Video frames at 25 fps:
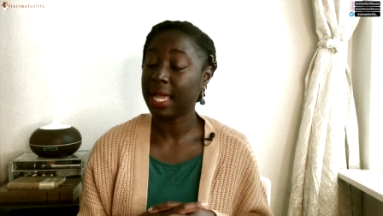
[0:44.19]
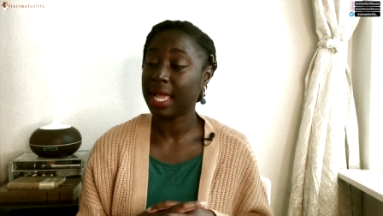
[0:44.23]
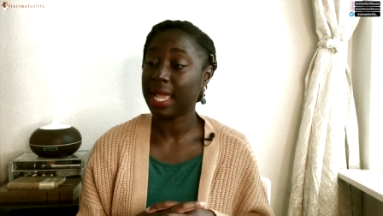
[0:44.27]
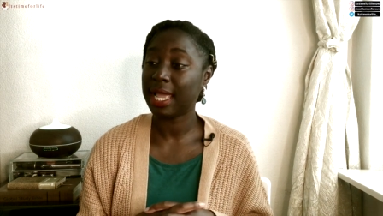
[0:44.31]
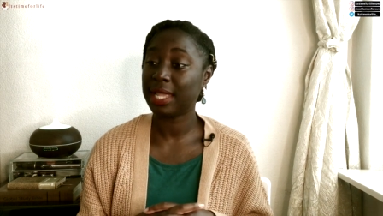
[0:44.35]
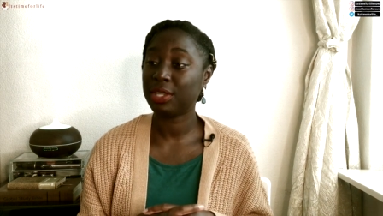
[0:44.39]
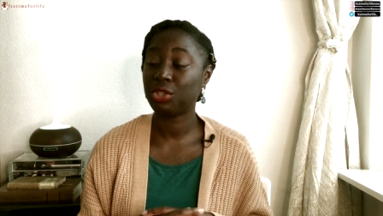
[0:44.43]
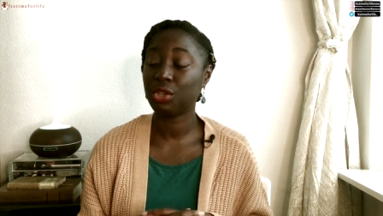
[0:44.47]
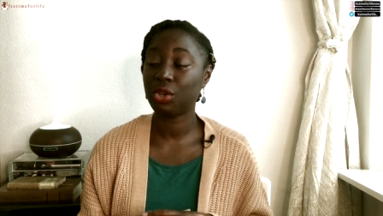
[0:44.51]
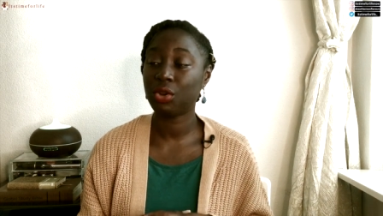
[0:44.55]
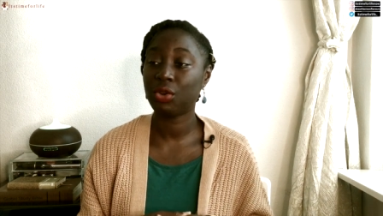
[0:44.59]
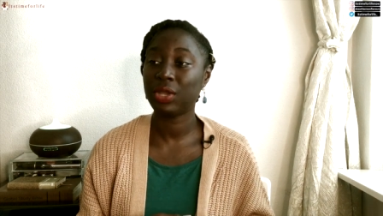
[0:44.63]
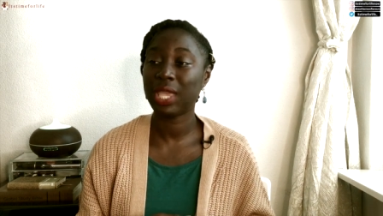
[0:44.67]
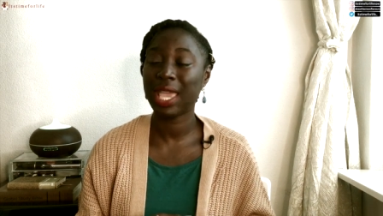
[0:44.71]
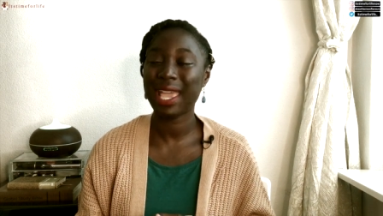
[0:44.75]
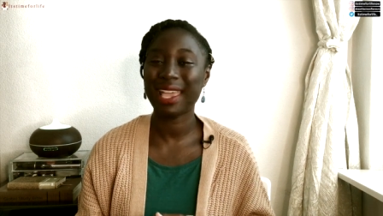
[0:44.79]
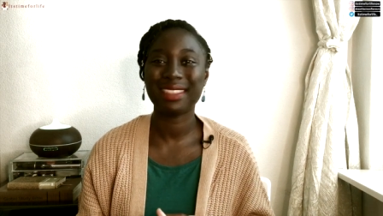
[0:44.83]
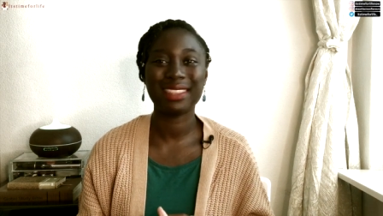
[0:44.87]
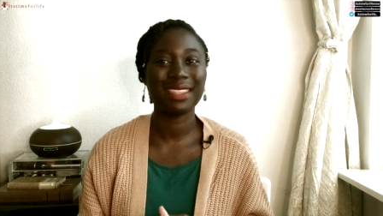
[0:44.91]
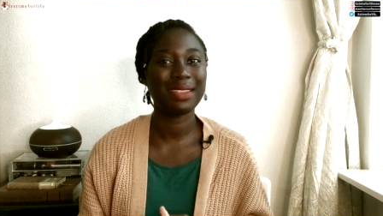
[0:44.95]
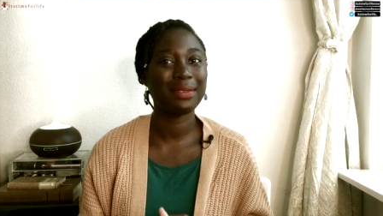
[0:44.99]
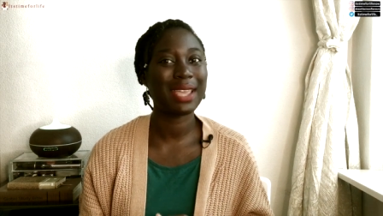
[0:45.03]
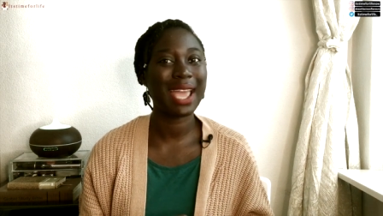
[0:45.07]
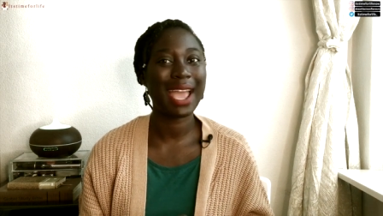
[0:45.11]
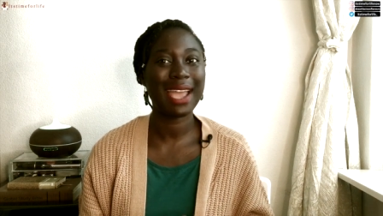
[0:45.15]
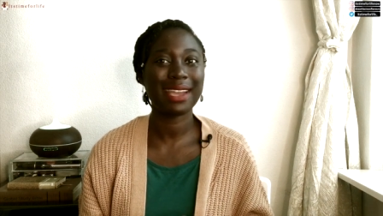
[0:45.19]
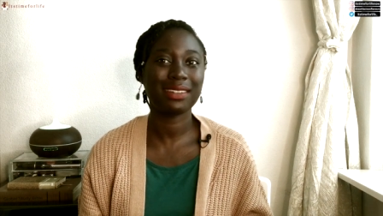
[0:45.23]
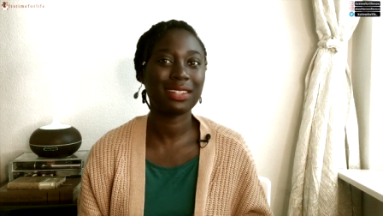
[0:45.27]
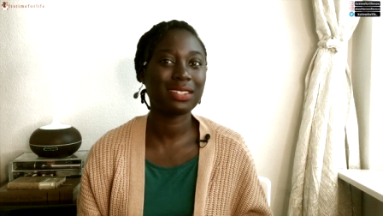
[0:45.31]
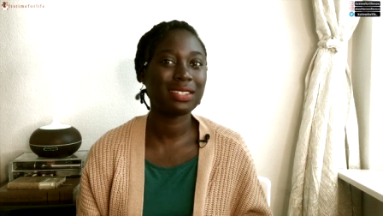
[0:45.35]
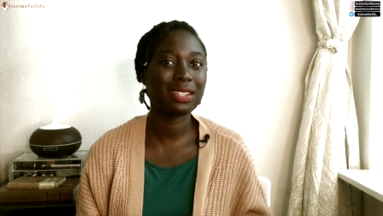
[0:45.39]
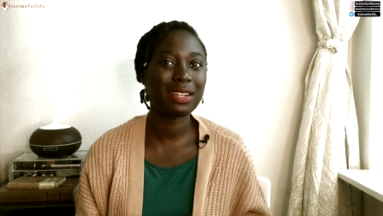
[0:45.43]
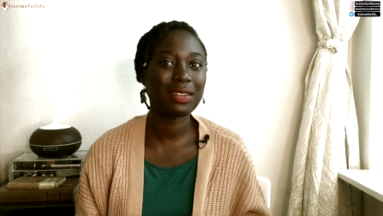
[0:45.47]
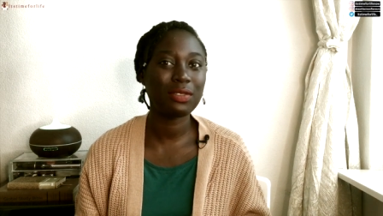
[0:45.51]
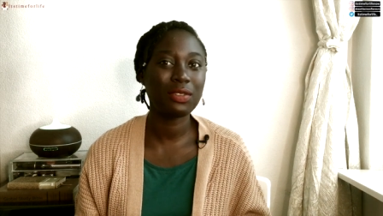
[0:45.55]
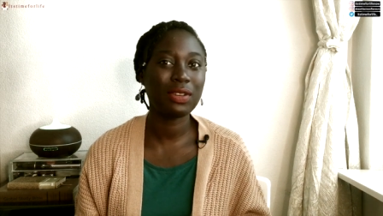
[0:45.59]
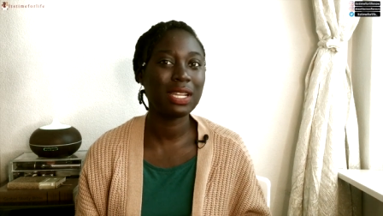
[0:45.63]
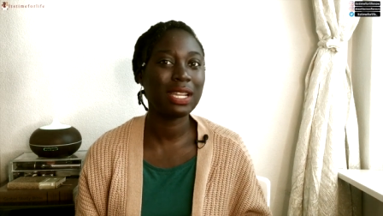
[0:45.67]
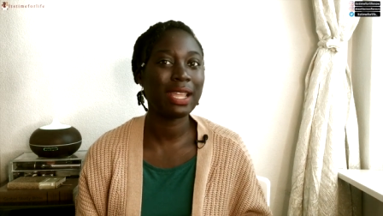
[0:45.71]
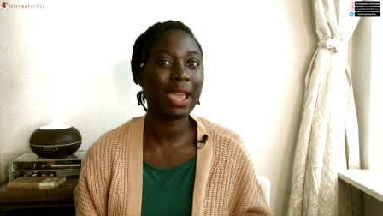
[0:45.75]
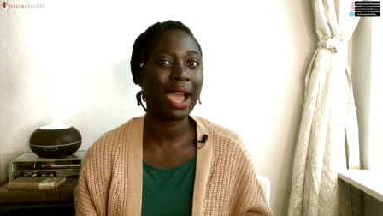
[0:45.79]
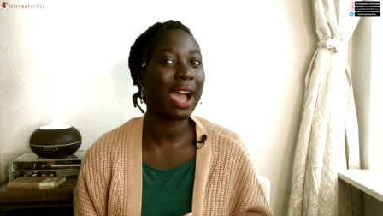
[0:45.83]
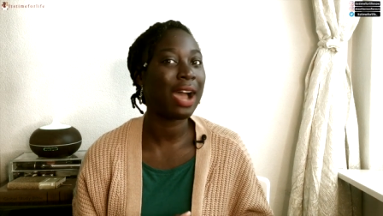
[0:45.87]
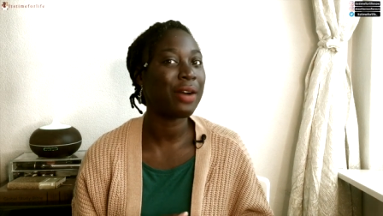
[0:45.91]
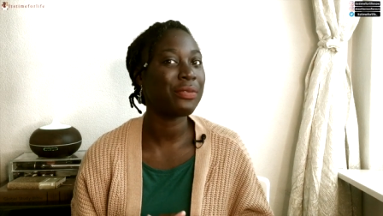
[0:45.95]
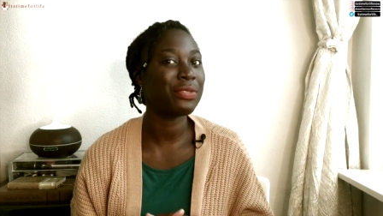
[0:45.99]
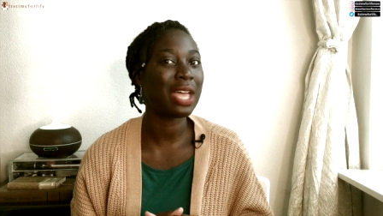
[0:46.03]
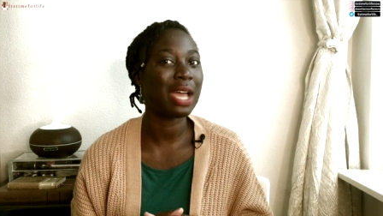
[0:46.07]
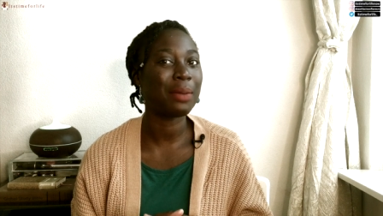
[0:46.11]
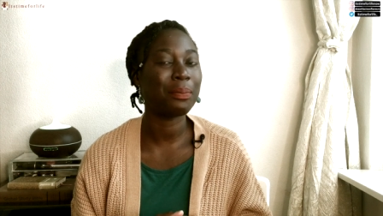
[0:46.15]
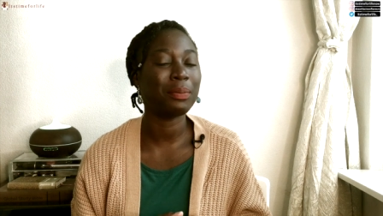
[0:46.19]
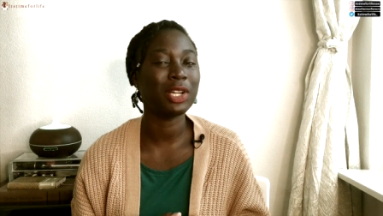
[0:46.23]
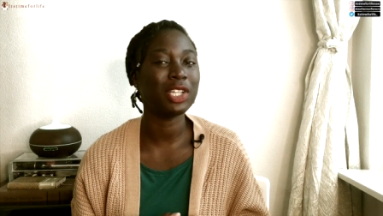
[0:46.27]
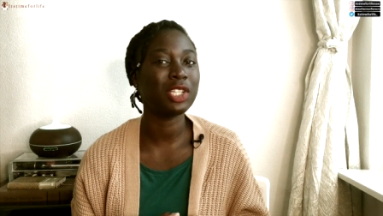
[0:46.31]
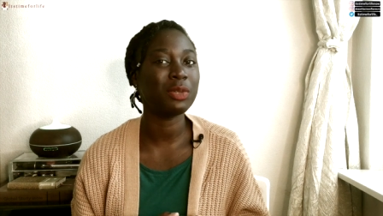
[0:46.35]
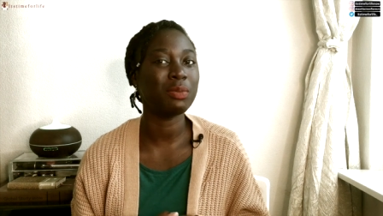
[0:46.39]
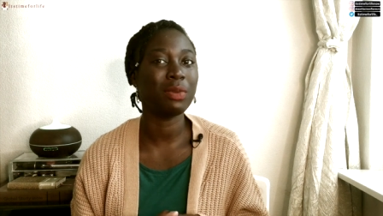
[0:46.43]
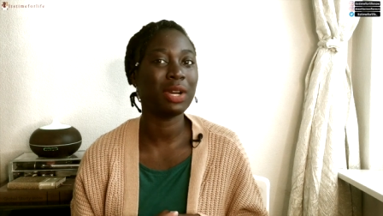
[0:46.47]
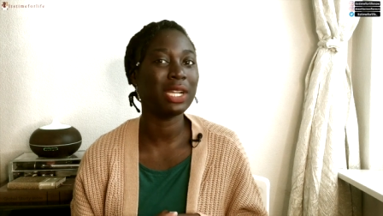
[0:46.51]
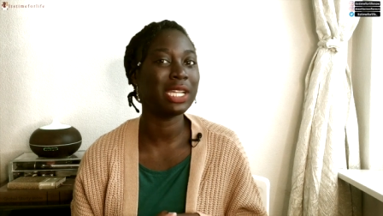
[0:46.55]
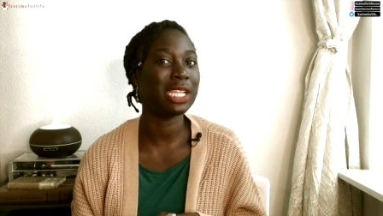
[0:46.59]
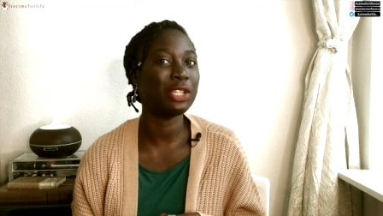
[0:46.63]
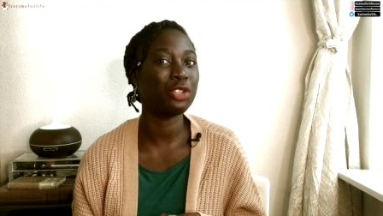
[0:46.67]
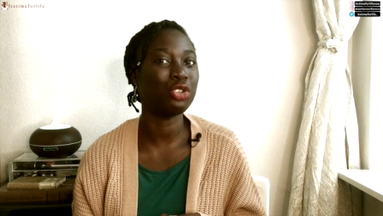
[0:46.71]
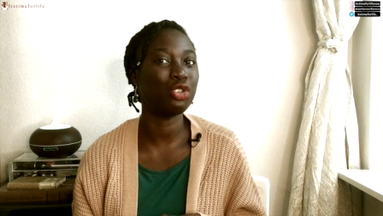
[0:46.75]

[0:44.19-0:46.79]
and so yeah the guy doesn't really have that much money